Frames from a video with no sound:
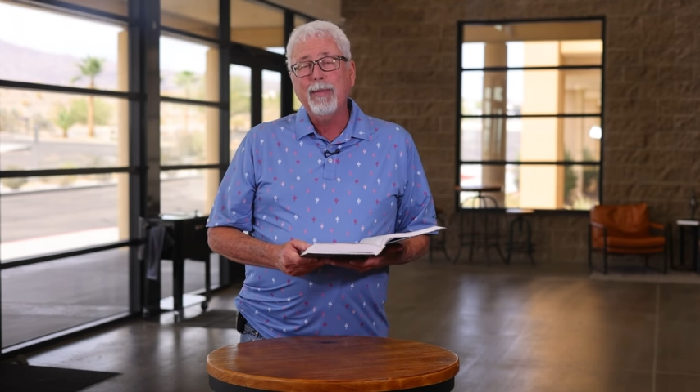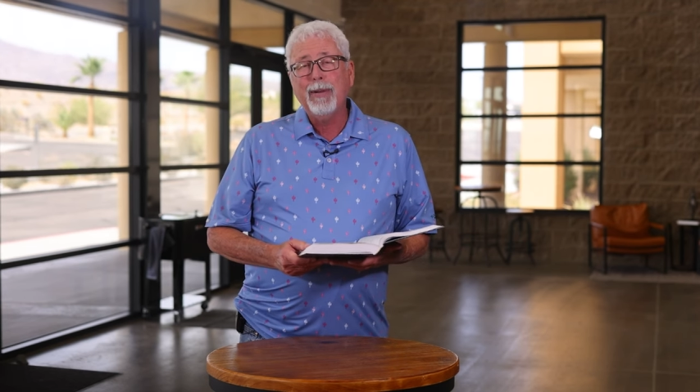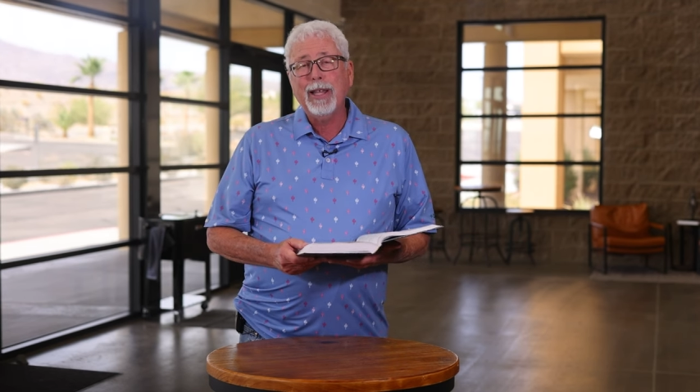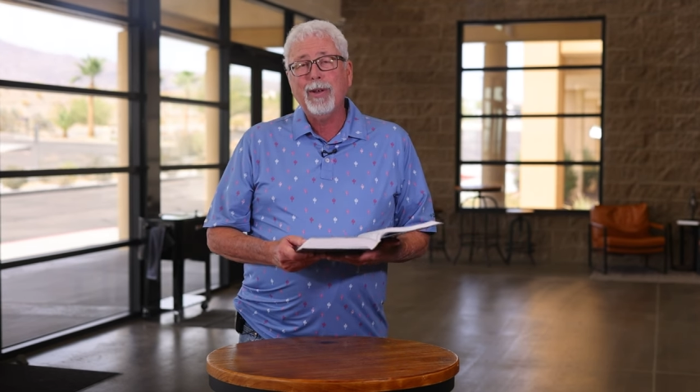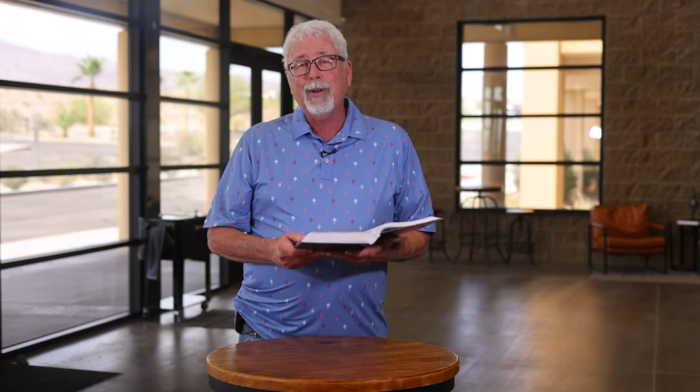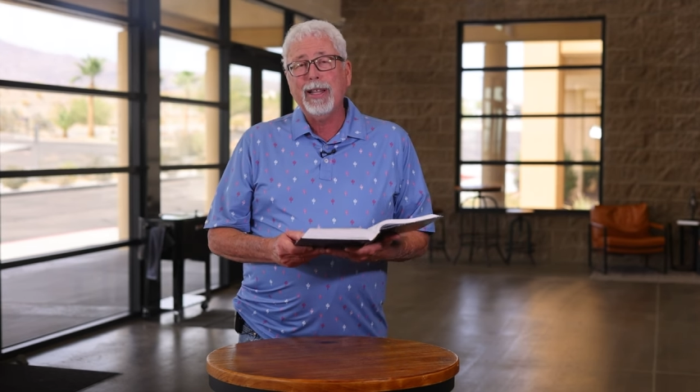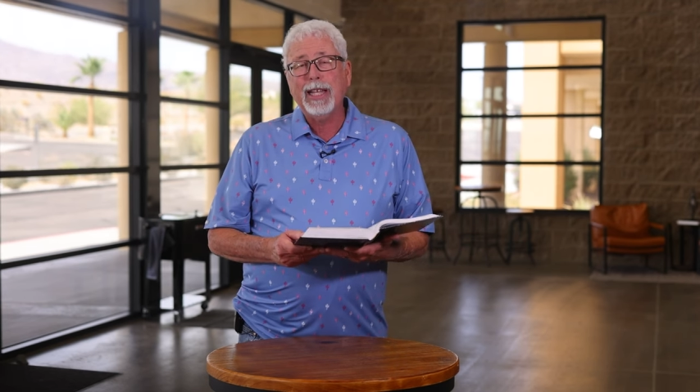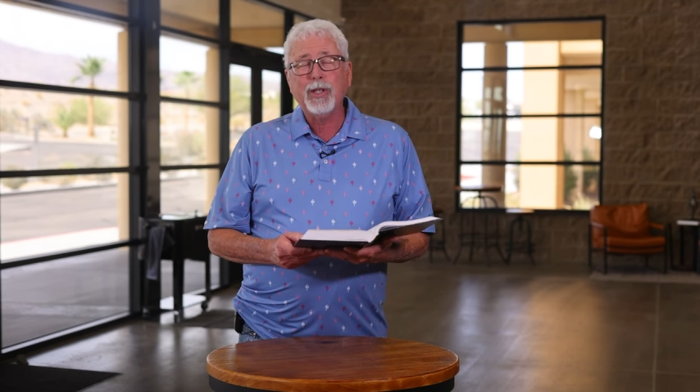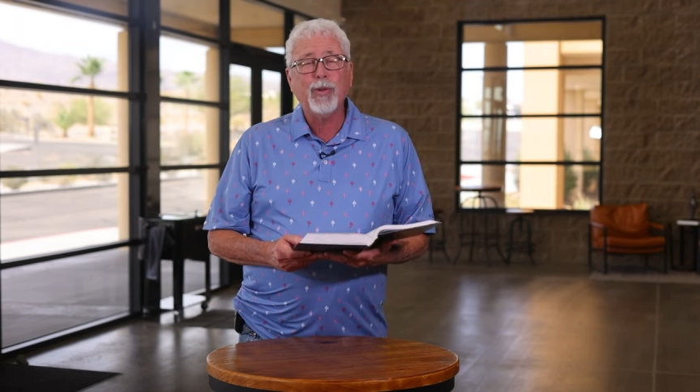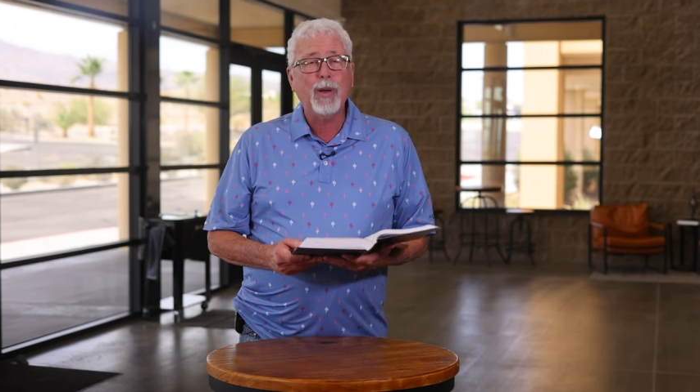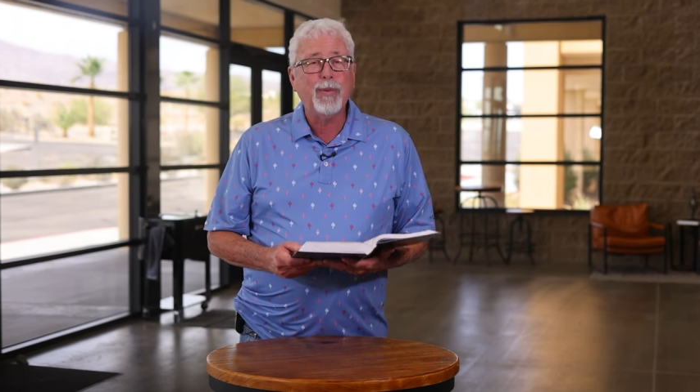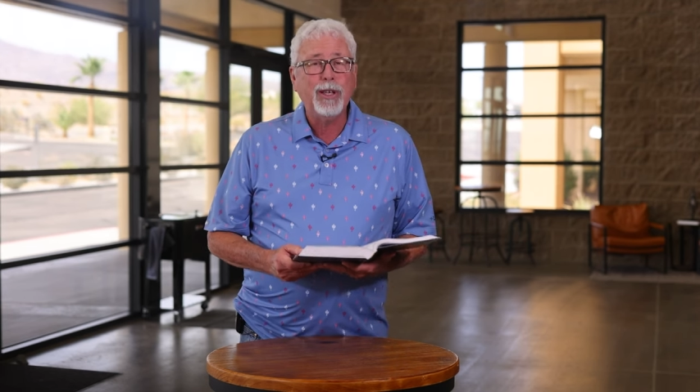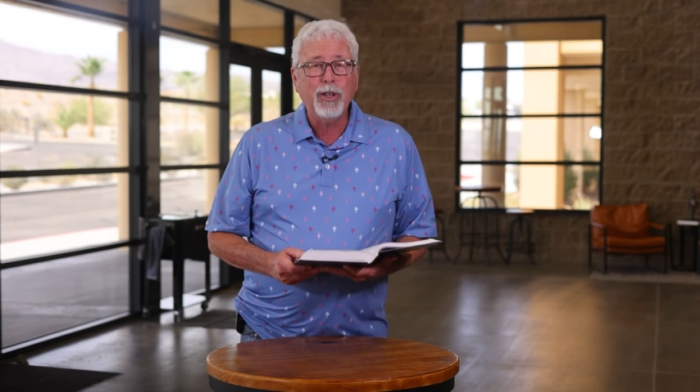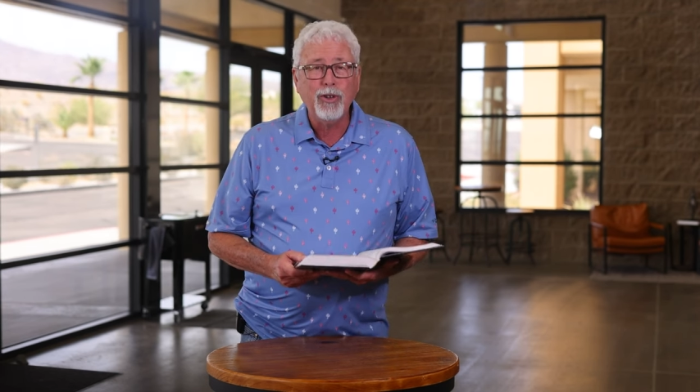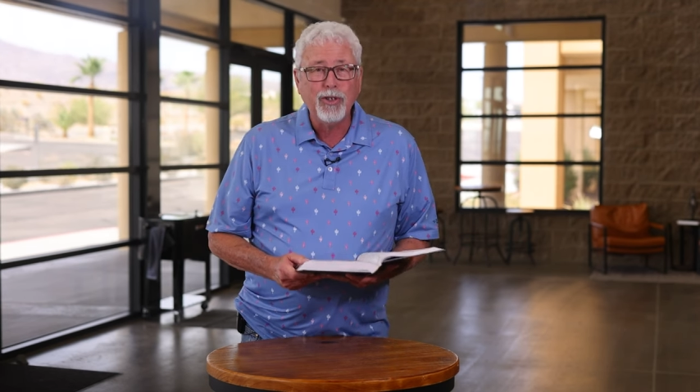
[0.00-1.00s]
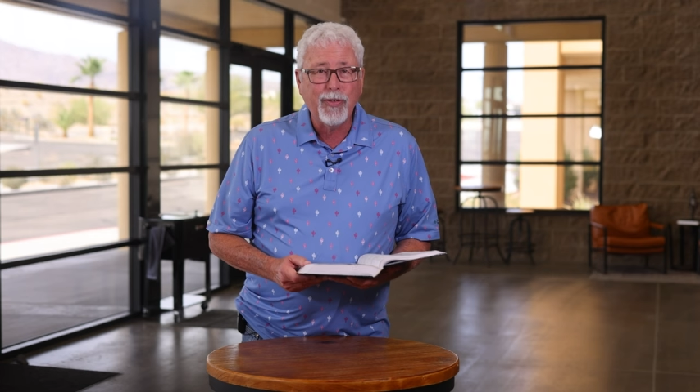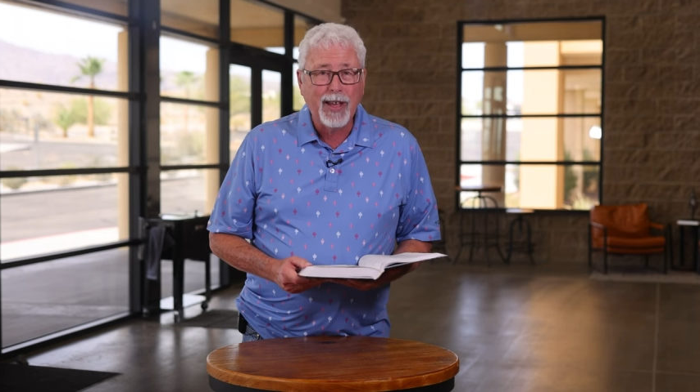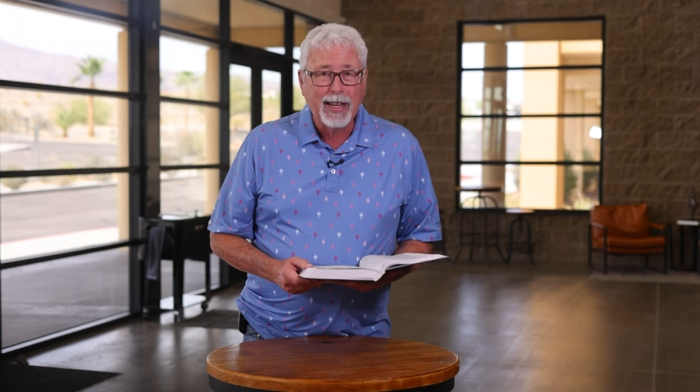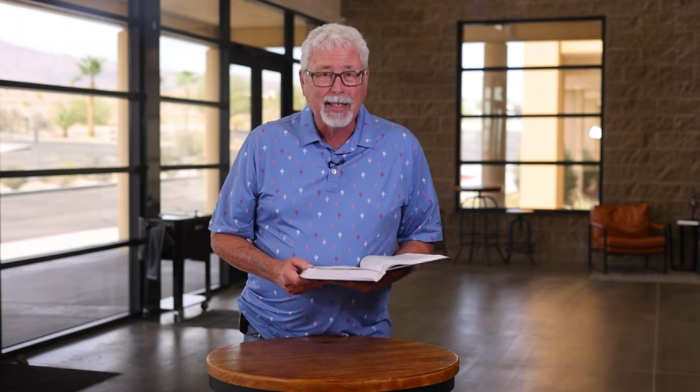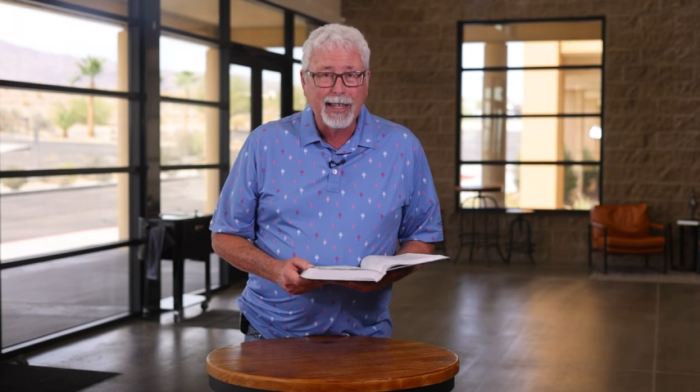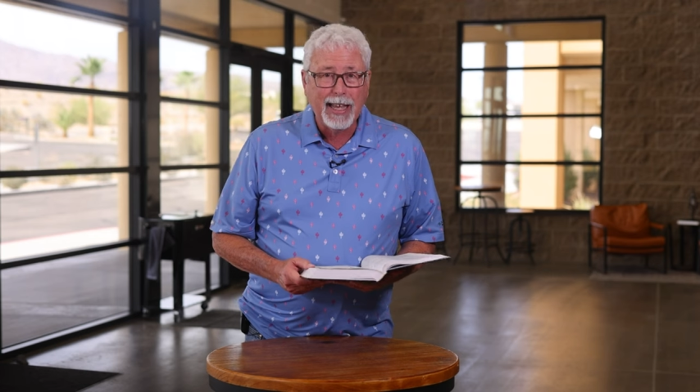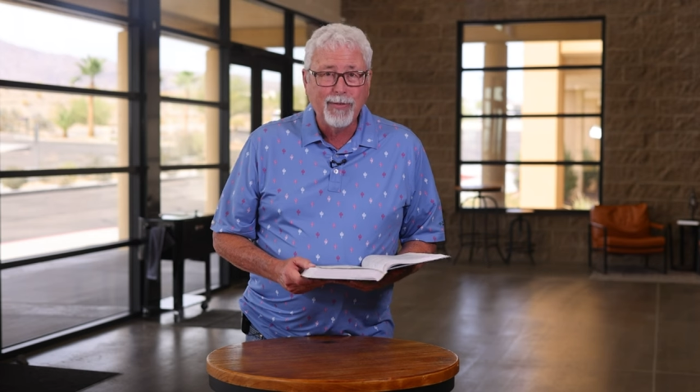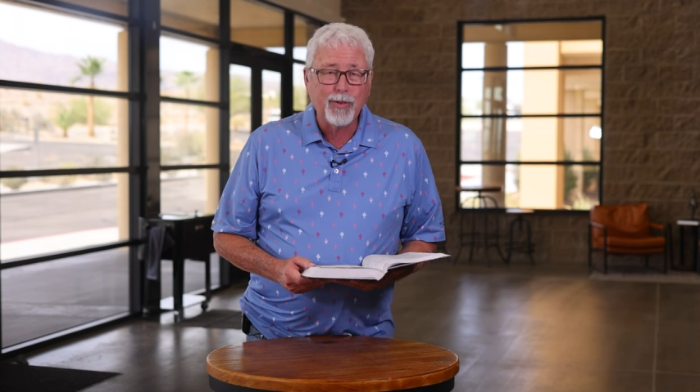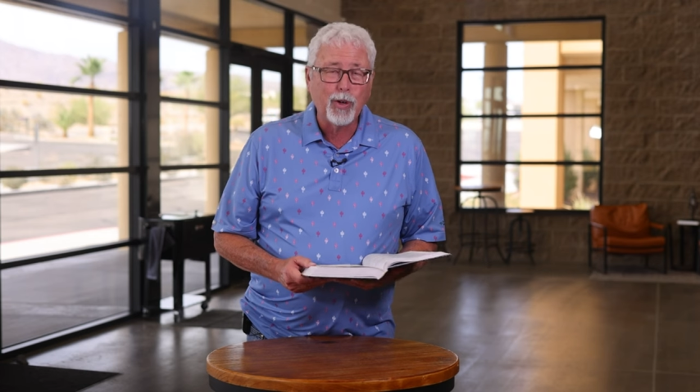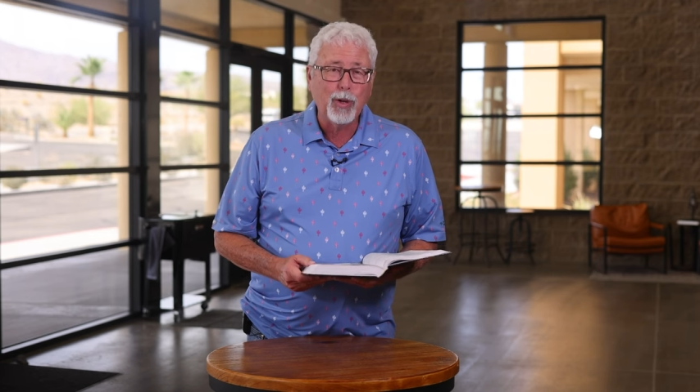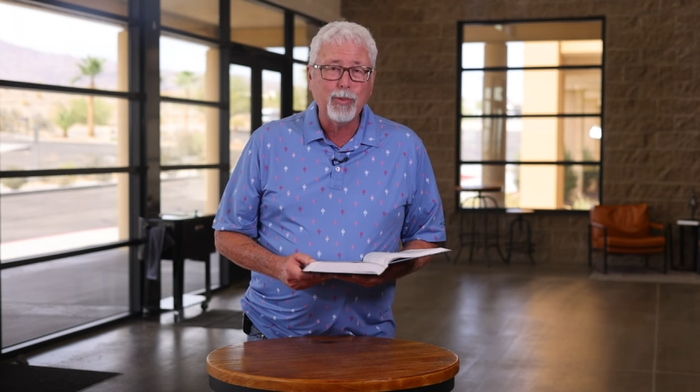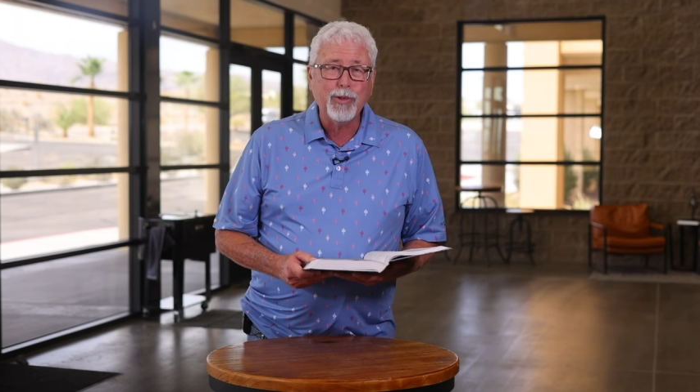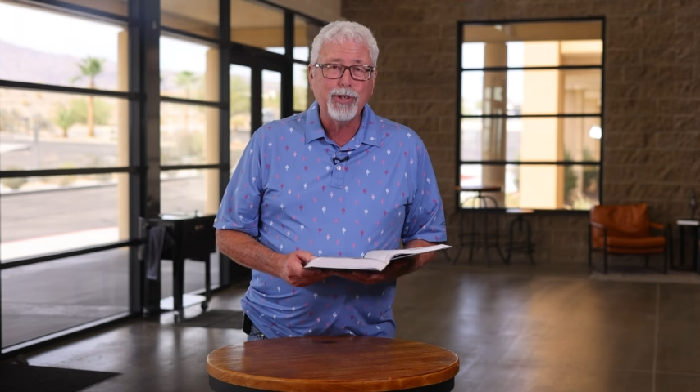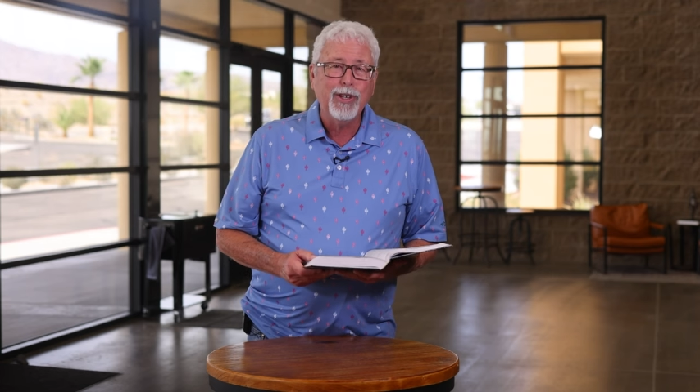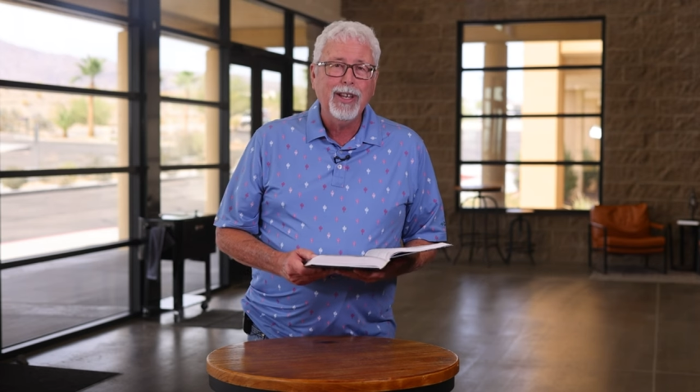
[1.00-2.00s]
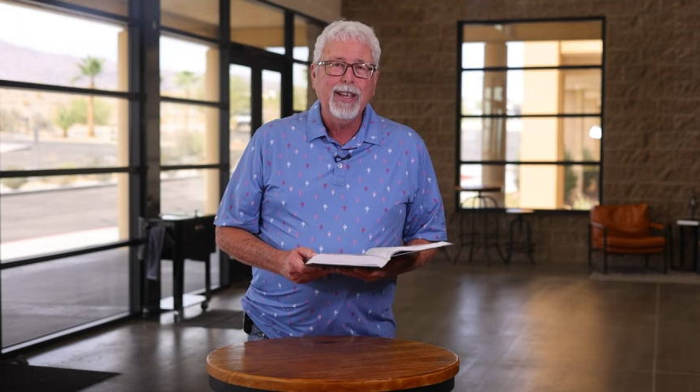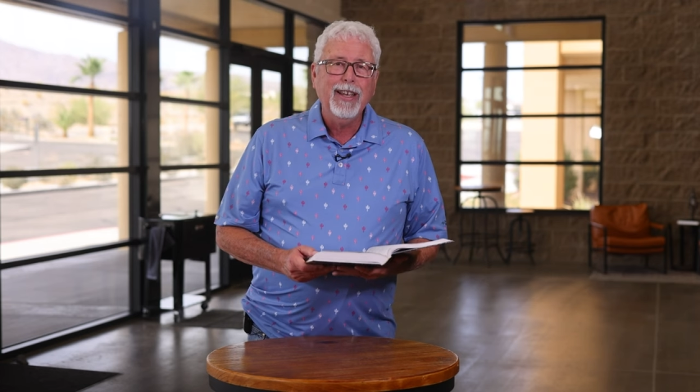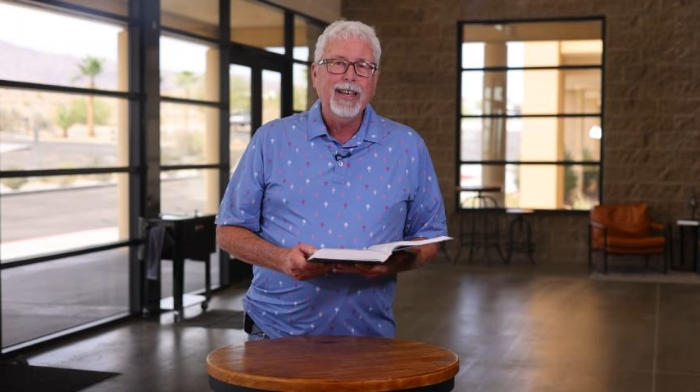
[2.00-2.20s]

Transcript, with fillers: By the way, that's why I'm a huge fan of life groups.